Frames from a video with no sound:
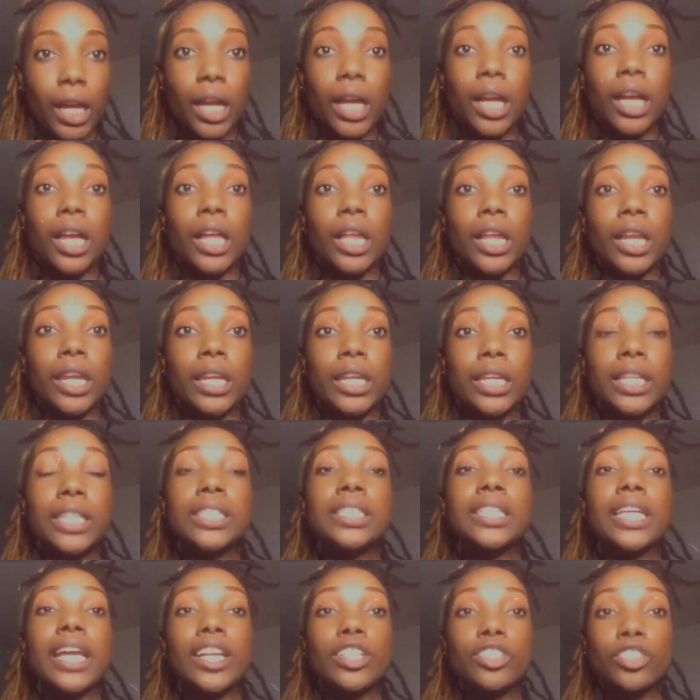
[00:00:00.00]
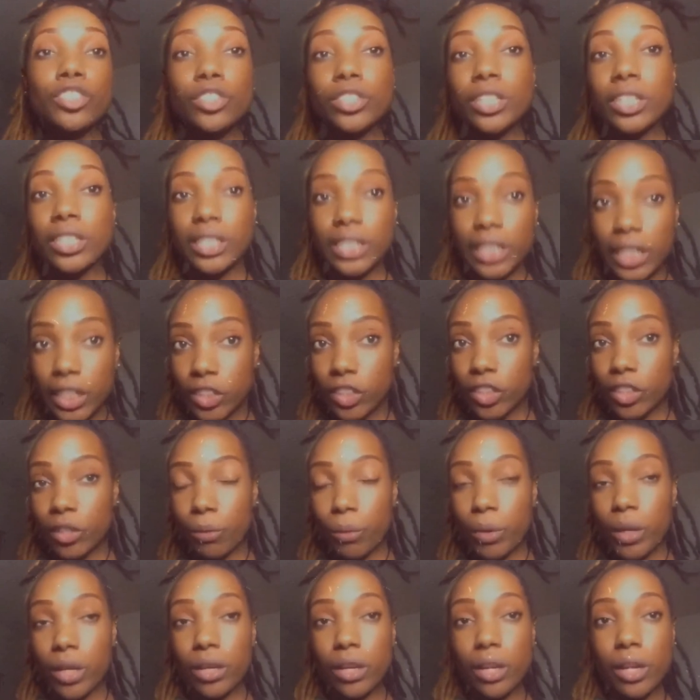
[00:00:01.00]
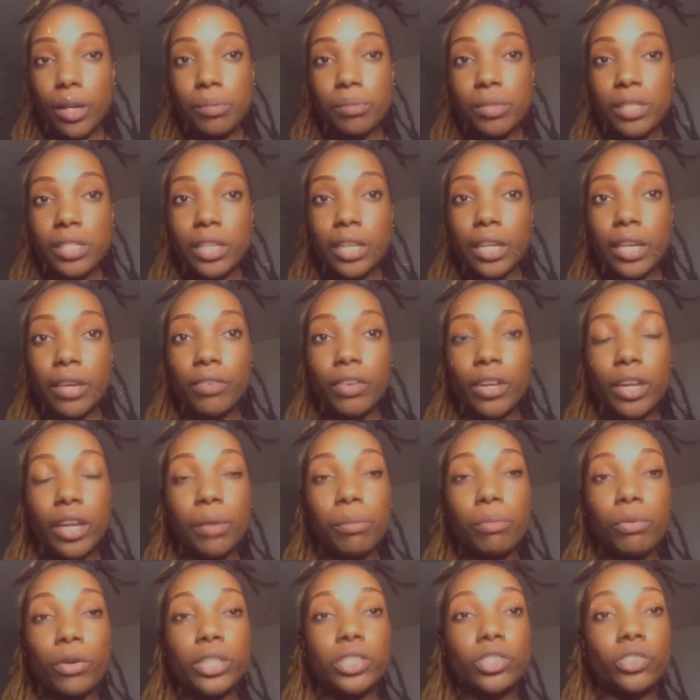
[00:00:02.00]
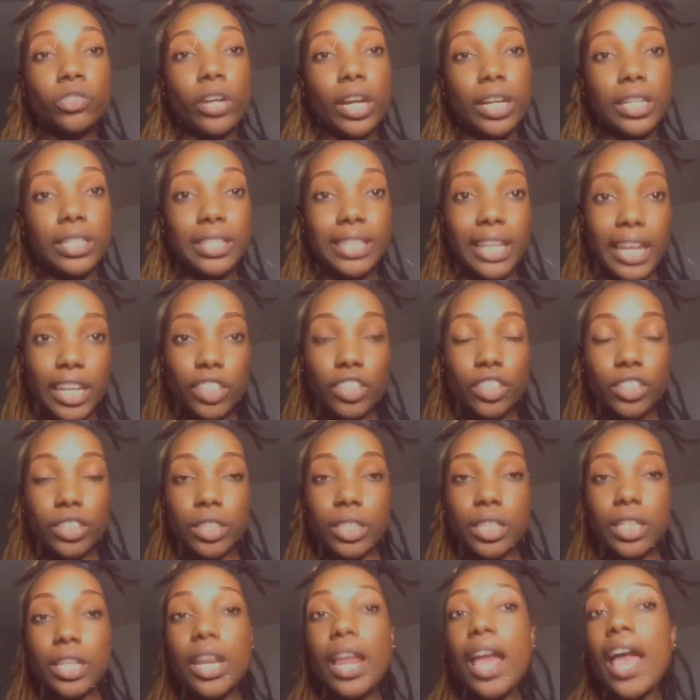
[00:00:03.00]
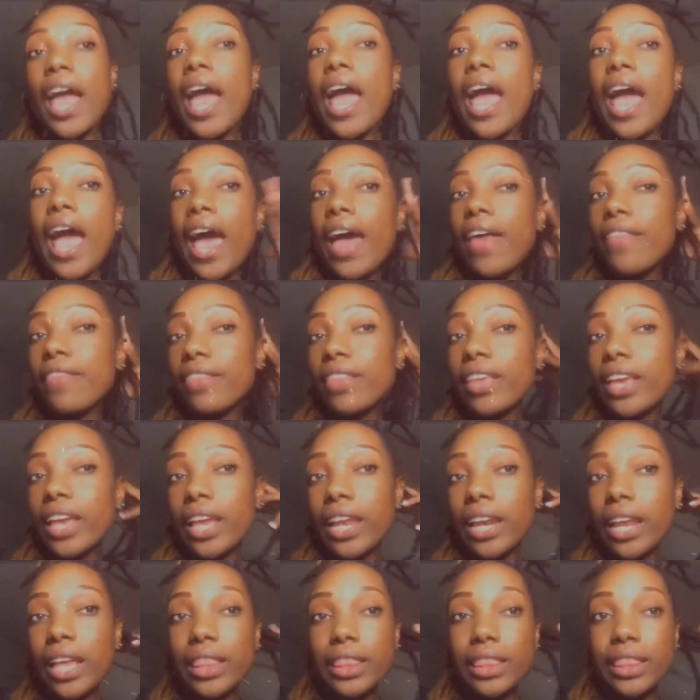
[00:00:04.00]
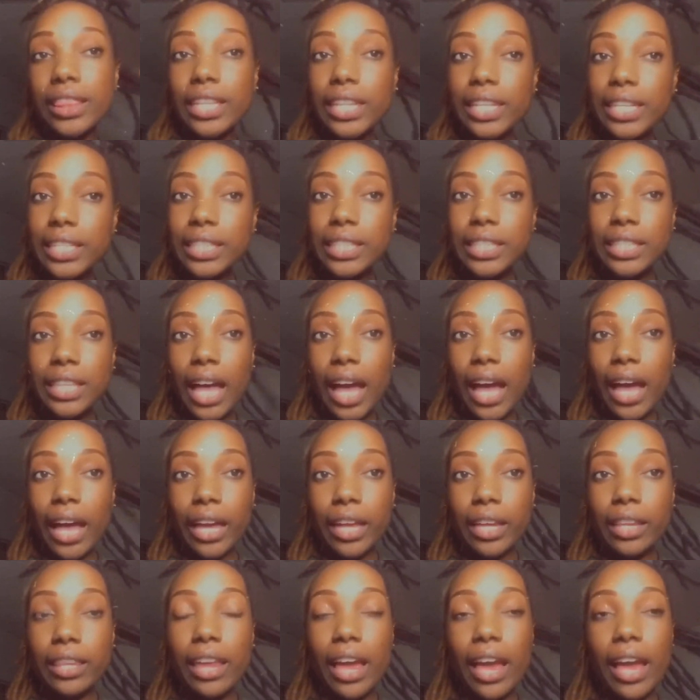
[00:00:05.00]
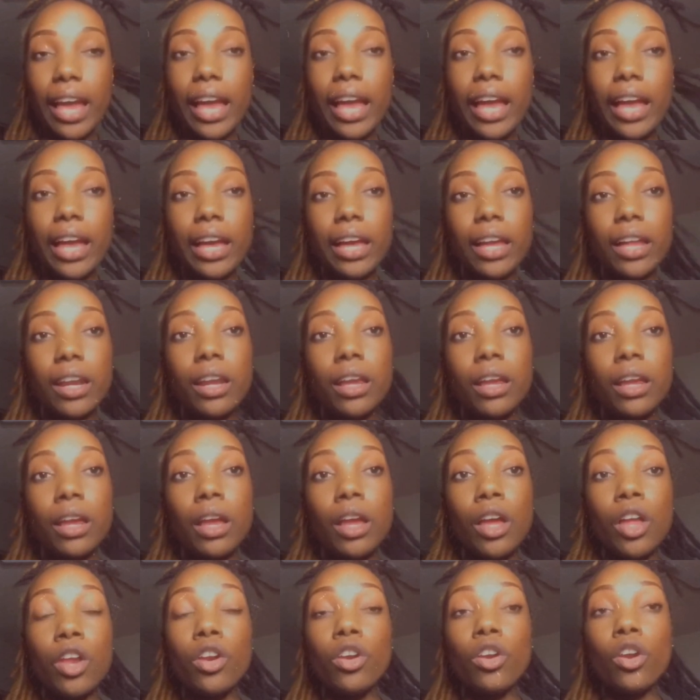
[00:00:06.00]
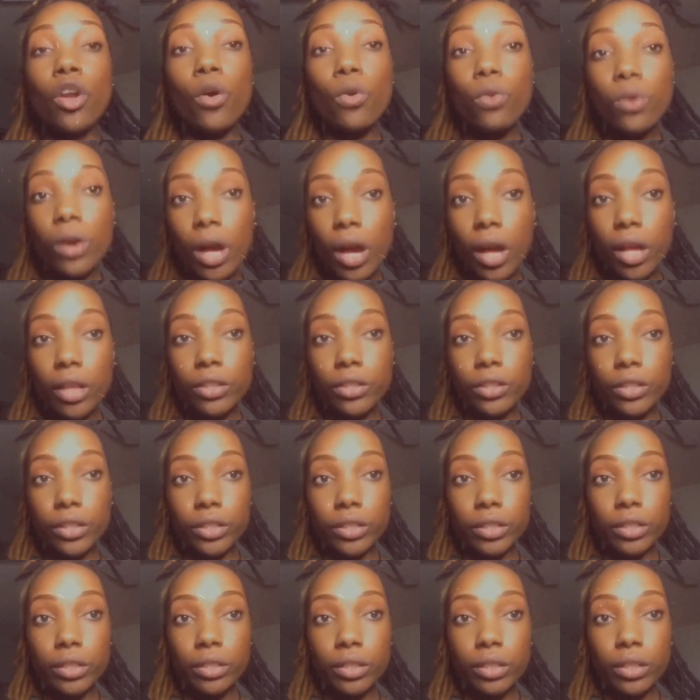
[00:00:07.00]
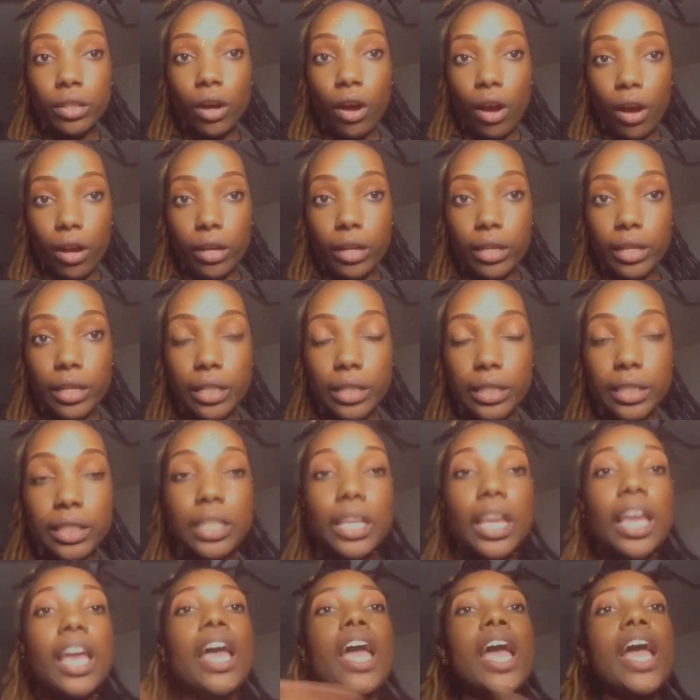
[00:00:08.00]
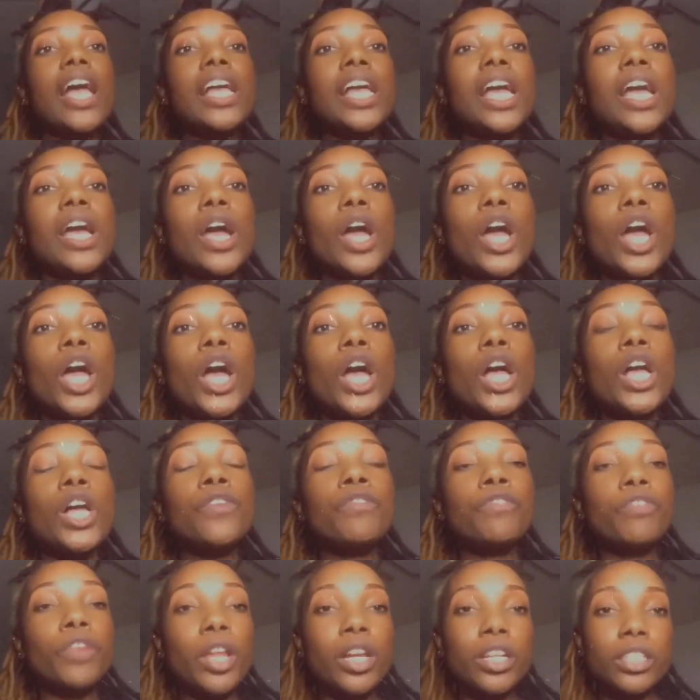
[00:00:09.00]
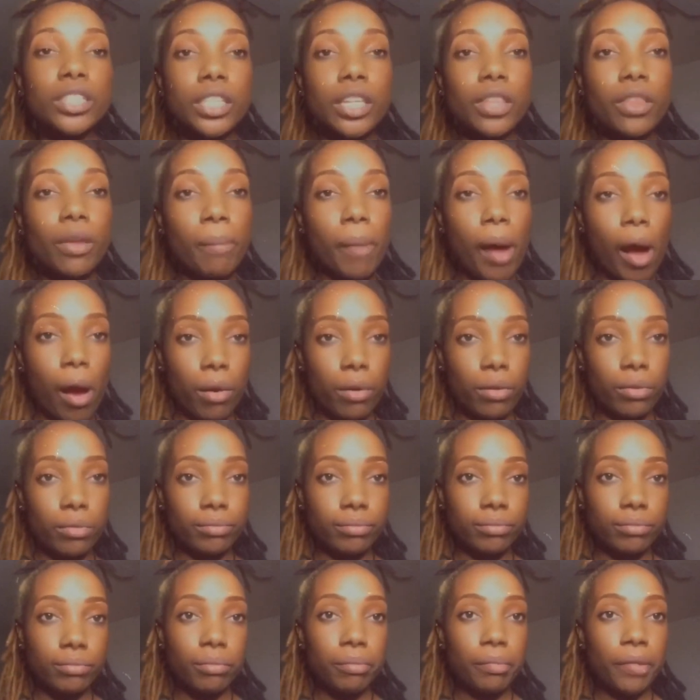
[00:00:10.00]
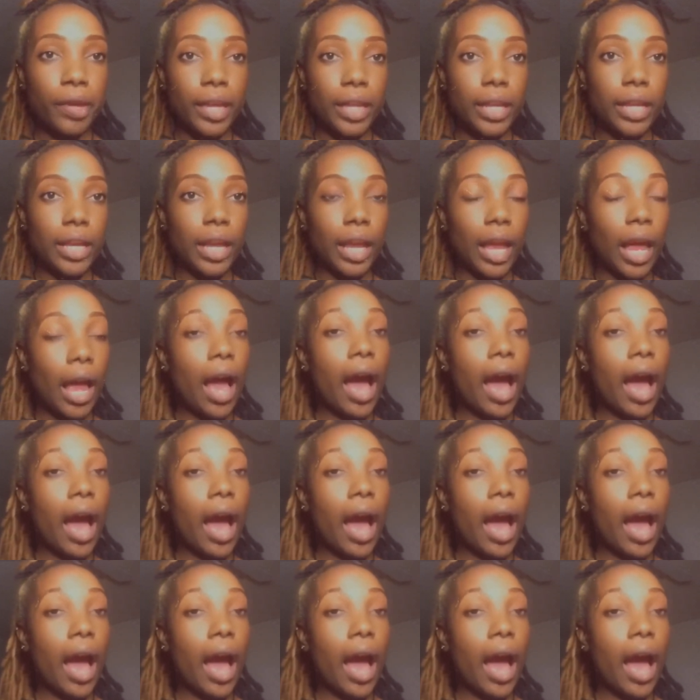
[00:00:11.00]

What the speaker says: needs extra attention when it comes to giving it moisturization. And then this side that had no color on it flunked to the bottom, meaning high